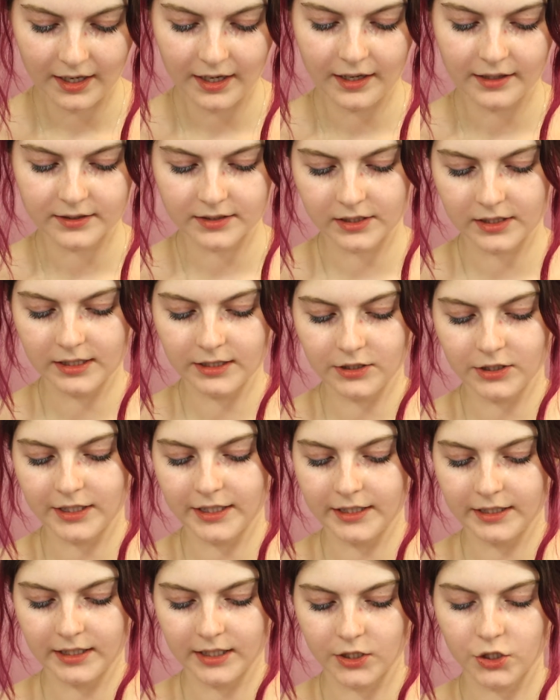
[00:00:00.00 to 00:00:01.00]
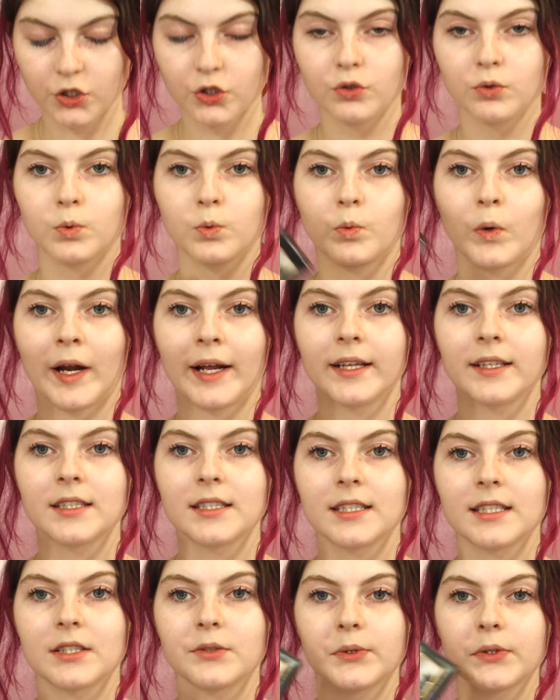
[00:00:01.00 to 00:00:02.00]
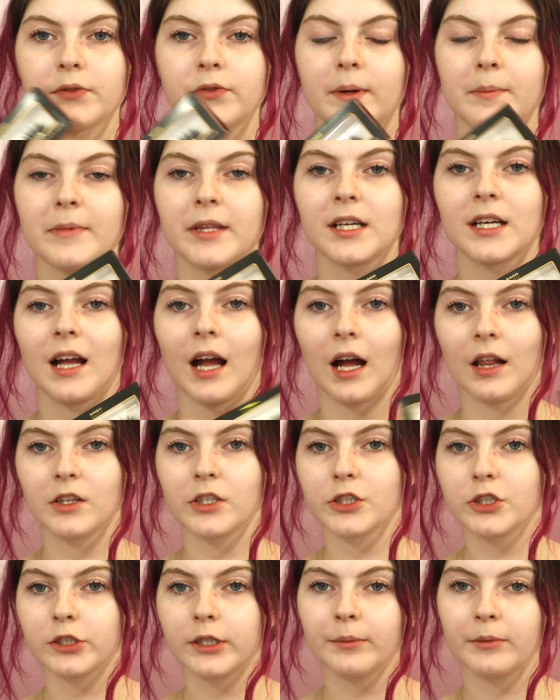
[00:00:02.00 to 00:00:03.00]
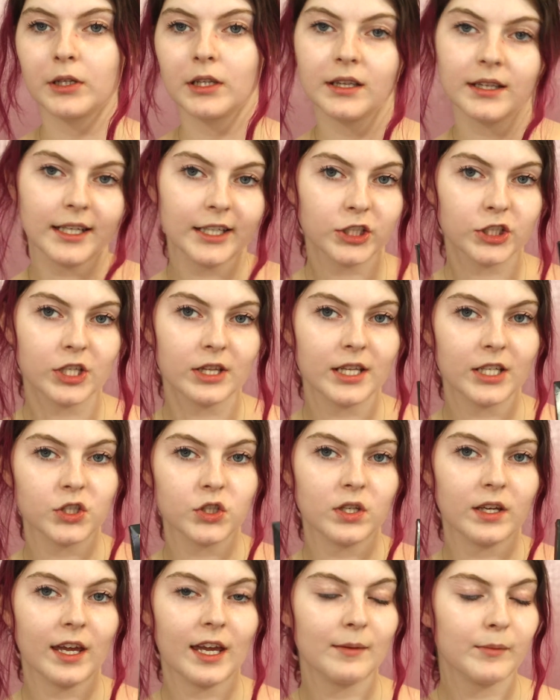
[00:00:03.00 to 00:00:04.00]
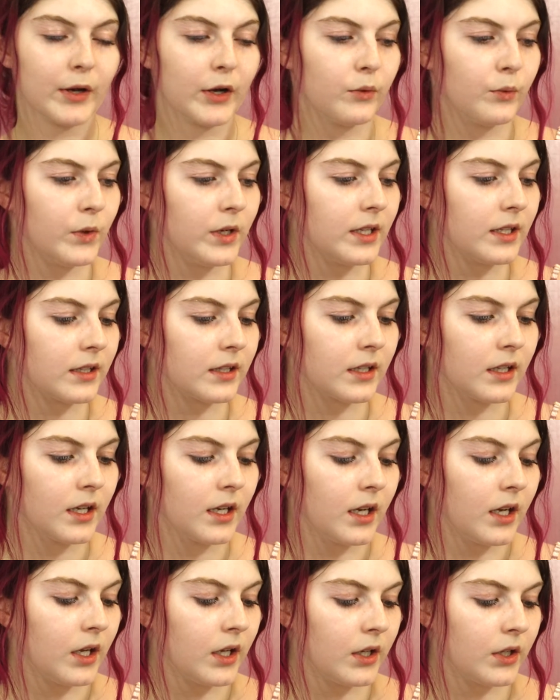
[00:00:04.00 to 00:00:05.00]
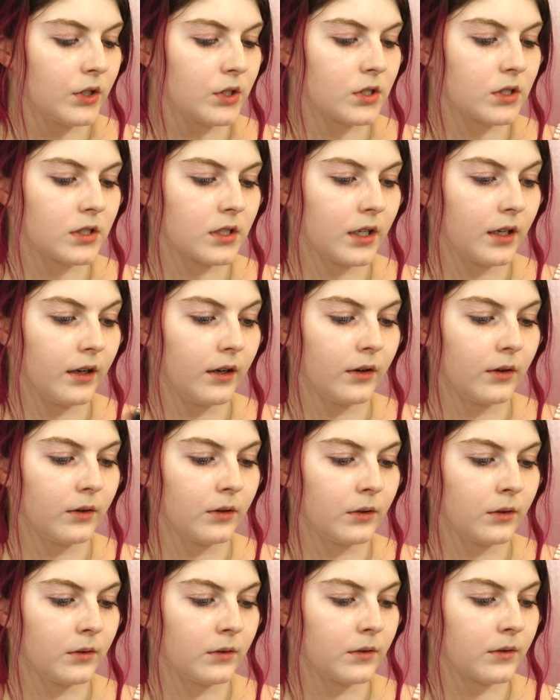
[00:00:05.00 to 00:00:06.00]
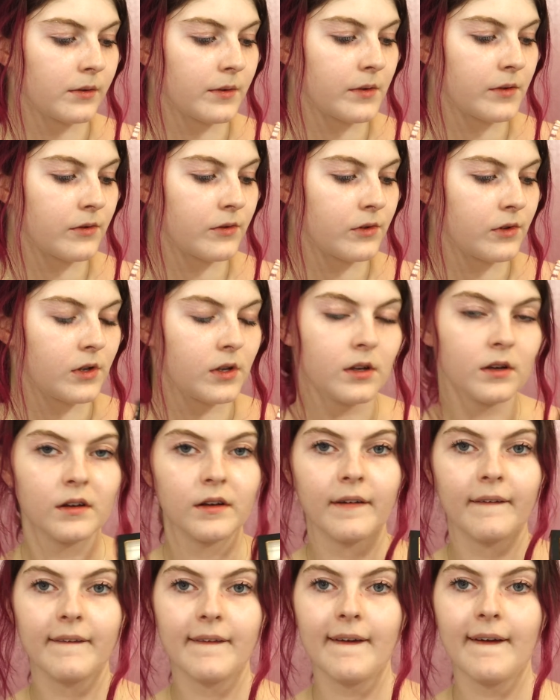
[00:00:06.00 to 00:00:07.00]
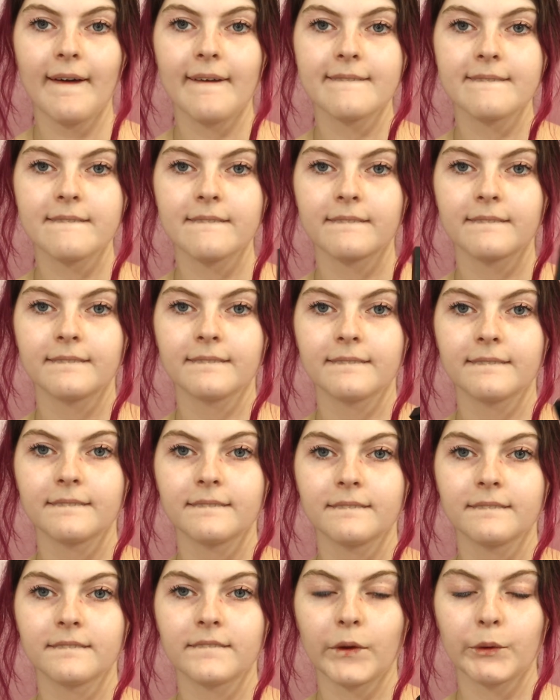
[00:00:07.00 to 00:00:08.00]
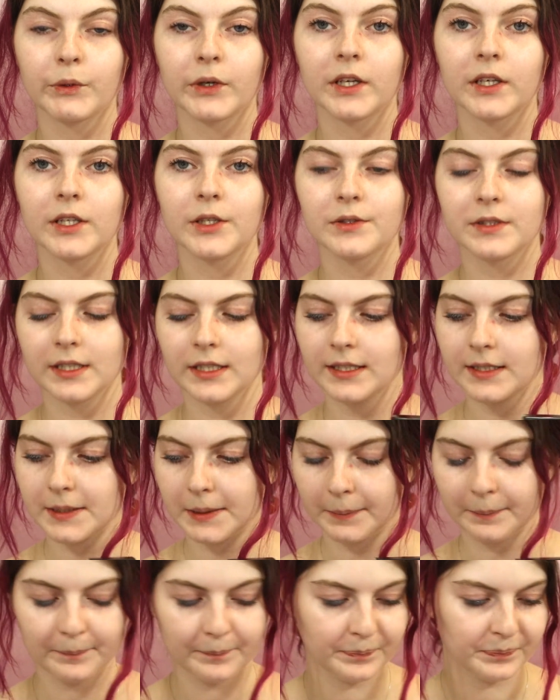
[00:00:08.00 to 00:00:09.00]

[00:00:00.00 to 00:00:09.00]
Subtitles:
So these are in Trance. This was from the Colorship collection that she came out with. So, yeah. I'm going to use these.